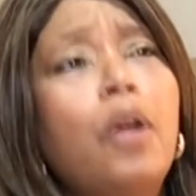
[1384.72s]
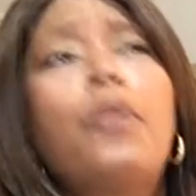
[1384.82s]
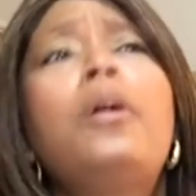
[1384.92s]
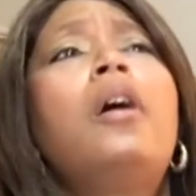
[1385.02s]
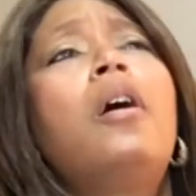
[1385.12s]
or
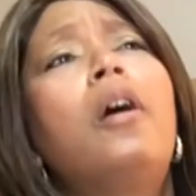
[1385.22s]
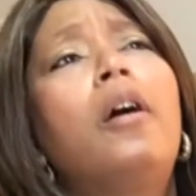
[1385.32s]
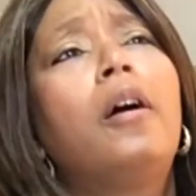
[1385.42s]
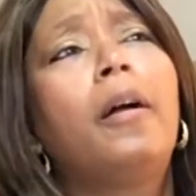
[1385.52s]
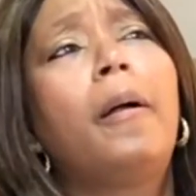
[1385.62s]
so,
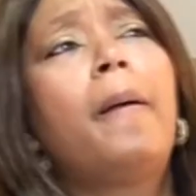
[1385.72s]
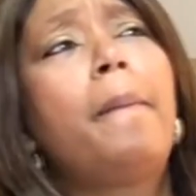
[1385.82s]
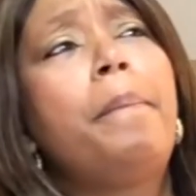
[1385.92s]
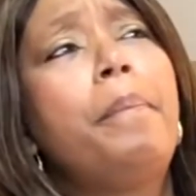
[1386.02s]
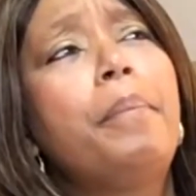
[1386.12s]

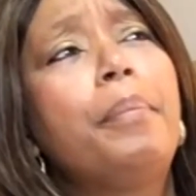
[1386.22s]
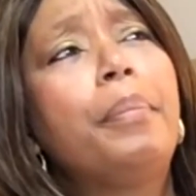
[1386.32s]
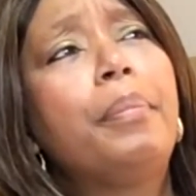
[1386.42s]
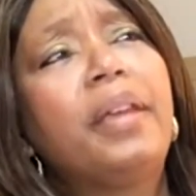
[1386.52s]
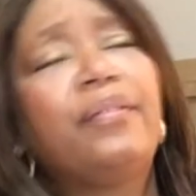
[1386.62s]
or
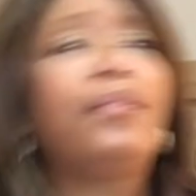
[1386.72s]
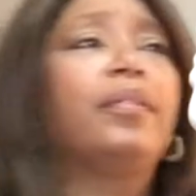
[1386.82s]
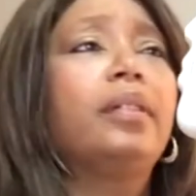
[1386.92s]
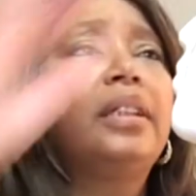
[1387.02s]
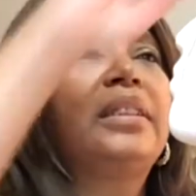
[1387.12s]

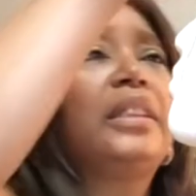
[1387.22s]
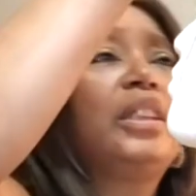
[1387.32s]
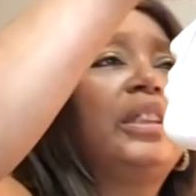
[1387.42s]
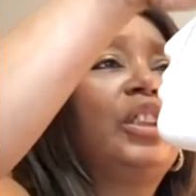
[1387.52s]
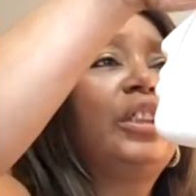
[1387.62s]

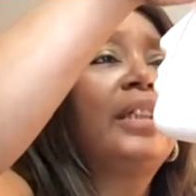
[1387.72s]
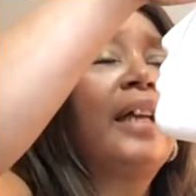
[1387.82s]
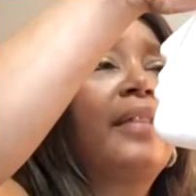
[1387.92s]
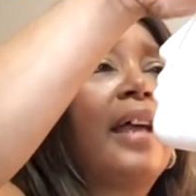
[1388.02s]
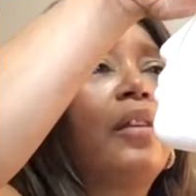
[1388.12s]
since
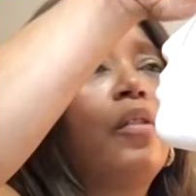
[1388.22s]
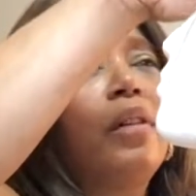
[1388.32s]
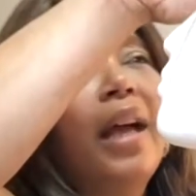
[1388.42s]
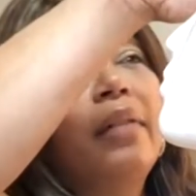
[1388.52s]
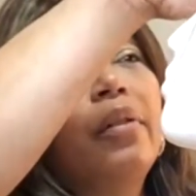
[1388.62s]
she's not
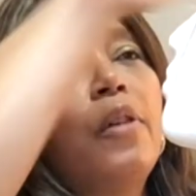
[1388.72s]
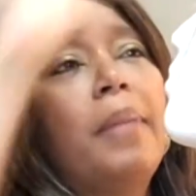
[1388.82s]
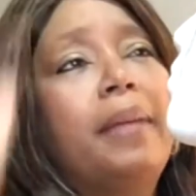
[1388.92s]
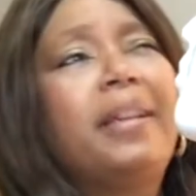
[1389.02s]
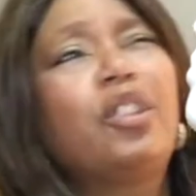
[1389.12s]
that long, I
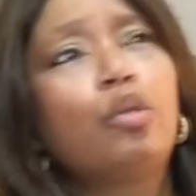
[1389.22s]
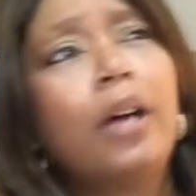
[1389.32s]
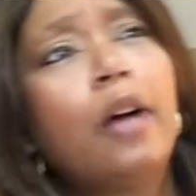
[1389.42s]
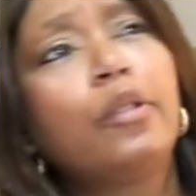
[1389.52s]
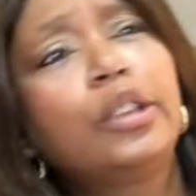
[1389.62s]
don't know, maybe 2